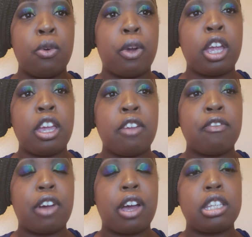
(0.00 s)
where he
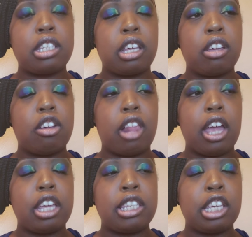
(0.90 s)
invites
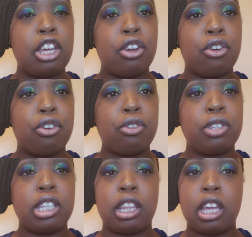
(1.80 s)
like
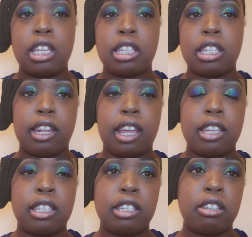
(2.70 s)
singers and things like
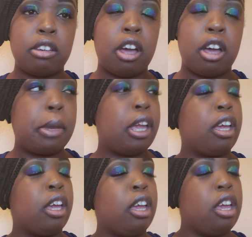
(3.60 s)
that to come and